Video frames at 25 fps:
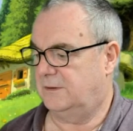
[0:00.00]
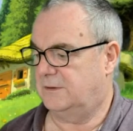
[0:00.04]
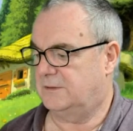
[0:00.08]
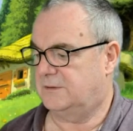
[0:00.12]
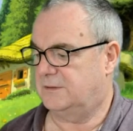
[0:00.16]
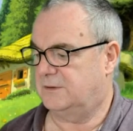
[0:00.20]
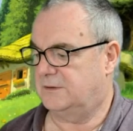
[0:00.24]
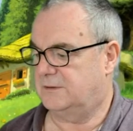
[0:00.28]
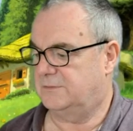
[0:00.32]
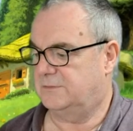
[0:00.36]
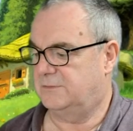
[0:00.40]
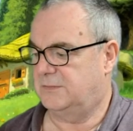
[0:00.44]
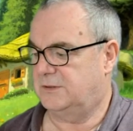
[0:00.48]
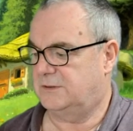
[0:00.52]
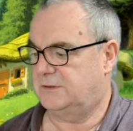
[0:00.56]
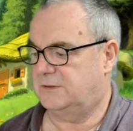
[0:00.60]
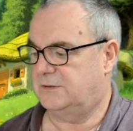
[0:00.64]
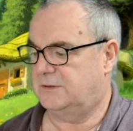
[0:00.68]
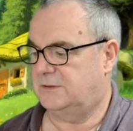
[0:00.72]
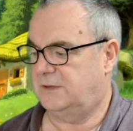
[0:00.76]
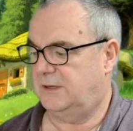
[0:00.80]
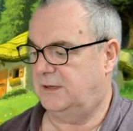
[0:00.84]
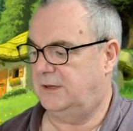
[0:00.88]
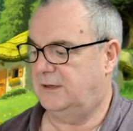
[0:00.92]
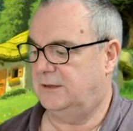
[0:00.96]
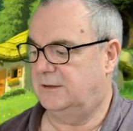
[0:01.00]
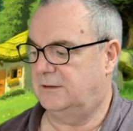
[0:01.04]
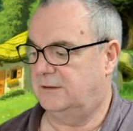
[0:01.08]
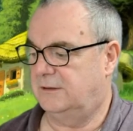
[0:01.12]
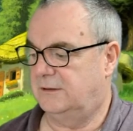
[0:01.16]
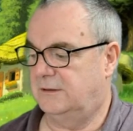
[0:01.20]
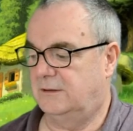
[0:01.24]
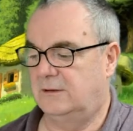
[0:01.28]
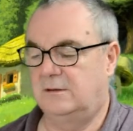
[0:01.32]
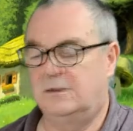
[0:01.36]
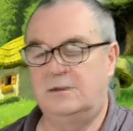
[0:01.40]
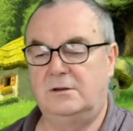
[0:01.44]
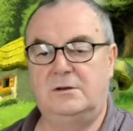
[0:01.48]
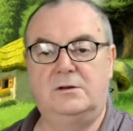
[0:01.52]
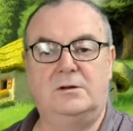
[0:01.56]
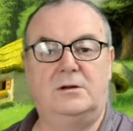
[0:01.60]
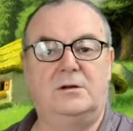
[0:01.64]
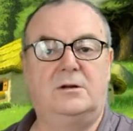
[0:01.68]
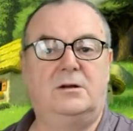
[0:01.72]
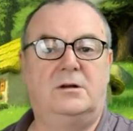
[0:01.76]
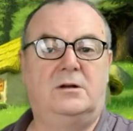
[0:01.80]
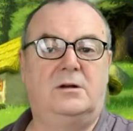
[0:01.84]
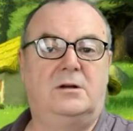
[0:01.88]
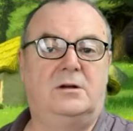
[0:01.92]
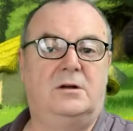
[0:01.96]
This is Mrs. Hen,
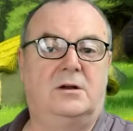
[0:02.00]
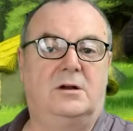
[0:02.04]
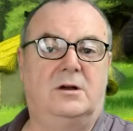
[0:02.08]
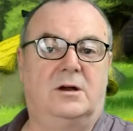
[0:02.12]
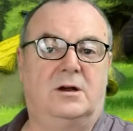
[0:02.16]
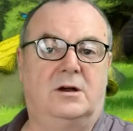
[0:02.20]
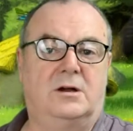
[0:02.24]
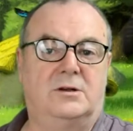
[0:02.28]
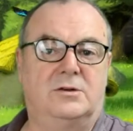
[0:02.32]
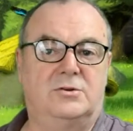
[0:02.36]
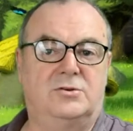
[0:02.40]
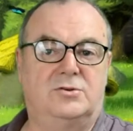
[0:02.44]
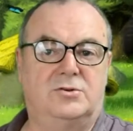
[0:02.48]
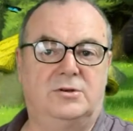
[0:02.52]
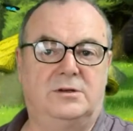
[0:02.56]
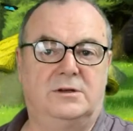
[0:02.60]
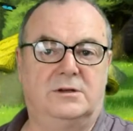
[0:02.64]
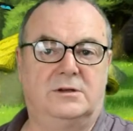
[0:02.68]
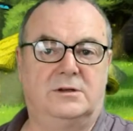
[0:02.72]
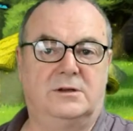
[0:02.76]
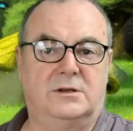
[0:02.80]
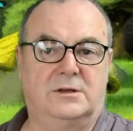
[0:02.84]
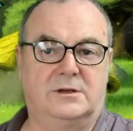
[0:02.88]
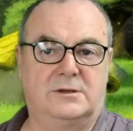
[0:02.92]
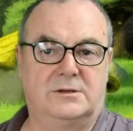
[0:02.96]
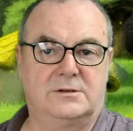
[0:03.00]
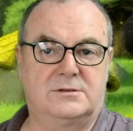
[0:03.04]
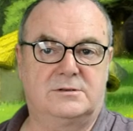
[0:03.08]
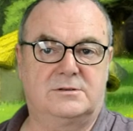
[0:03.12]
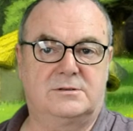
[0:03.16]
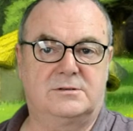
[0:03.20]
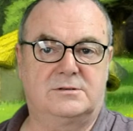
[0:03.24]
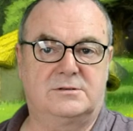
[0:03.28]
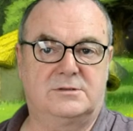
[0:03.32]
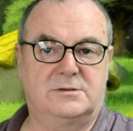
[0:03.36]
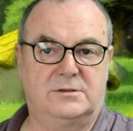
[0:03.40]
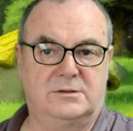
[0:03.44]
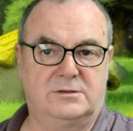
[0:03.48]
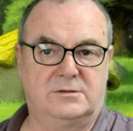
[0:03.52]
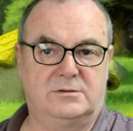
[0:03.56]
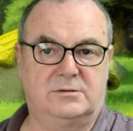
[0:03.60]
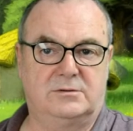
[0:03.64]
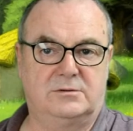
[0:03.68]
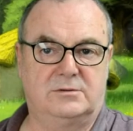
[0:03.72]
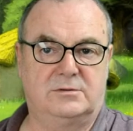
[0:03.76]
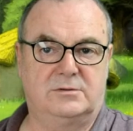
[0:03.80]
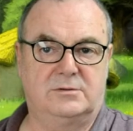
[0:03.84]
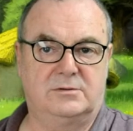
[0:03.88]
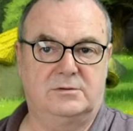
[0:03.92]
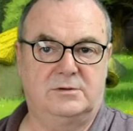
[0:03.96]
and she likes to sit
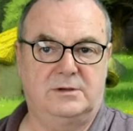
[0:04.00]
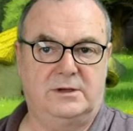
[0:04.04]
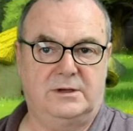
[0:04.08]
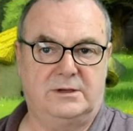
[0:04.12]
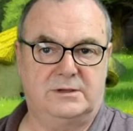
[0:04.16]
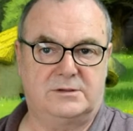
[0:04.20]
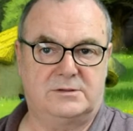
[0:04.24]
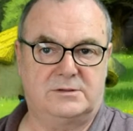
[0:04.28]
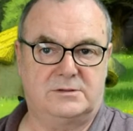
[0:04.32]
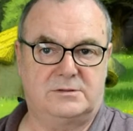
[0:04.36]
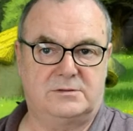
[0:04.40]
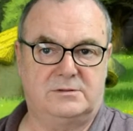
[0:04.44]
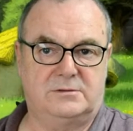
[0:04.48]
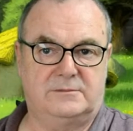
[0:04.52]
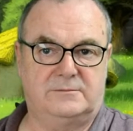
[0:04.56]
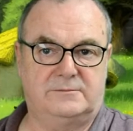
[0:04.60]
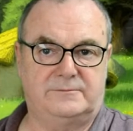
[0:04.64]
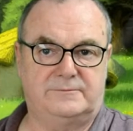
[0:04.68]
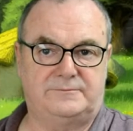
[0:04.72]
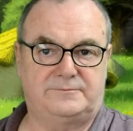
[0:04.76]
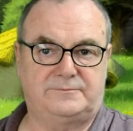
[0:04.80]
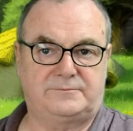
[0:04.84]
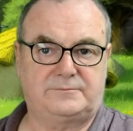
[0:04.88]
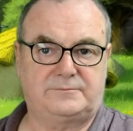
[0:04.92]
on her nest.